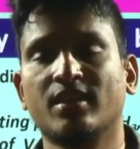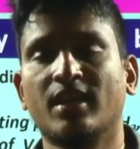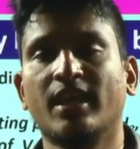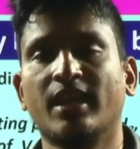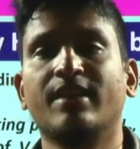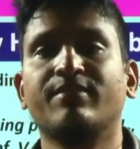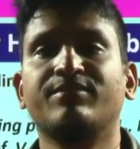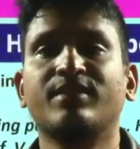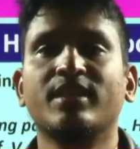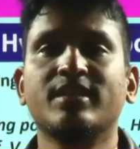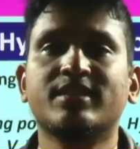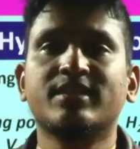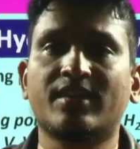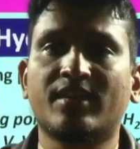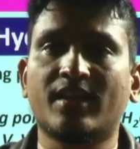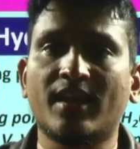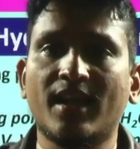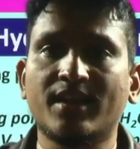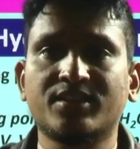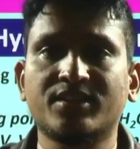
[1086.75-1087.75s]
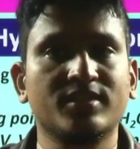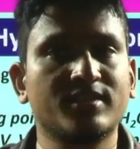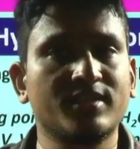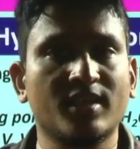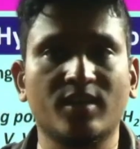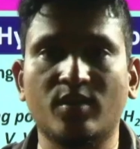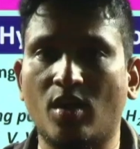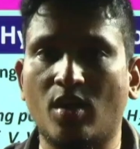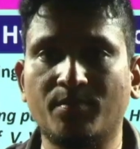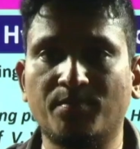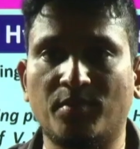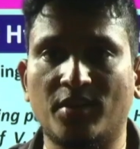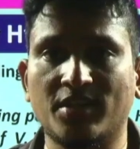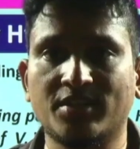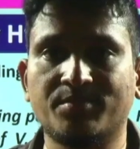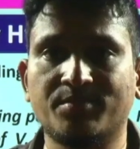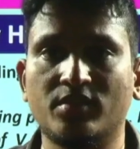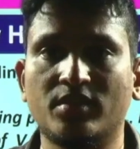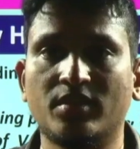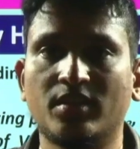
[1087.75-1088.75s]
If these attractions are not
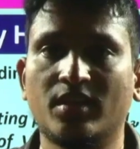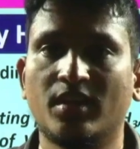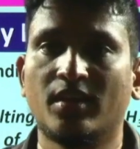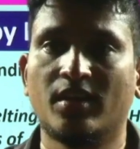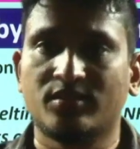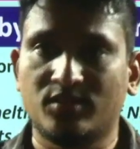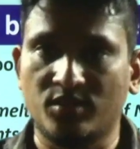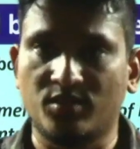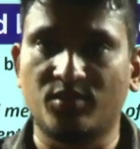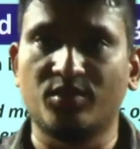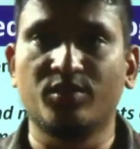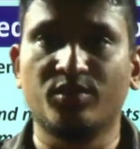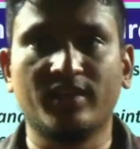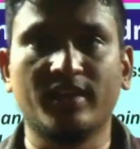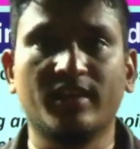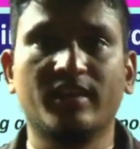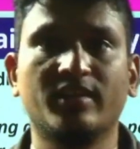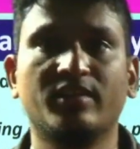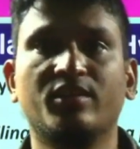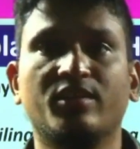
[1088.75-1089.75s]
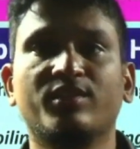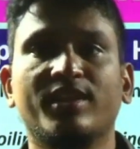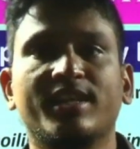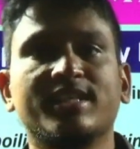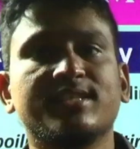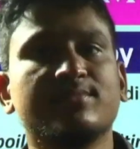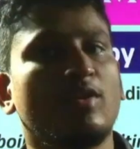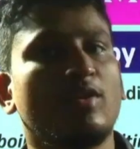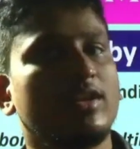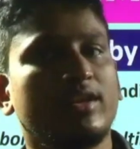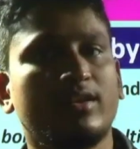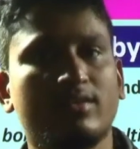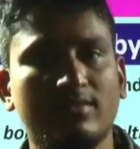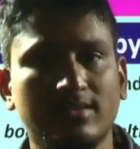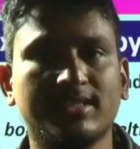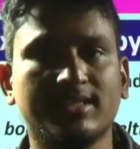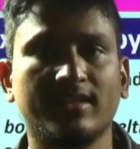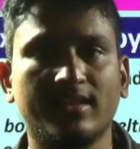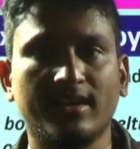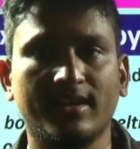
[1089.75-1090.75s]
possible, so do these molecules,
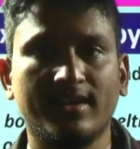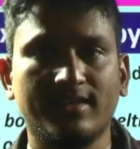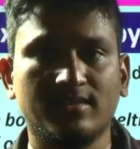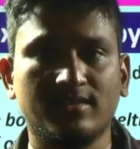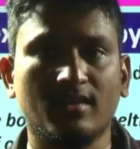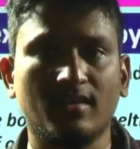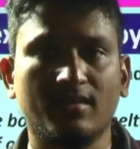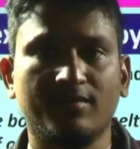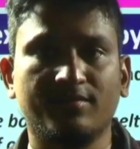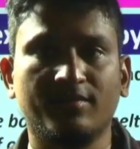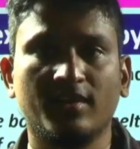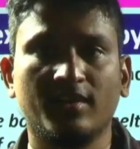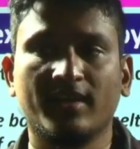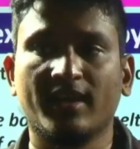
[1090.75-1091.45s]
can they dissolve?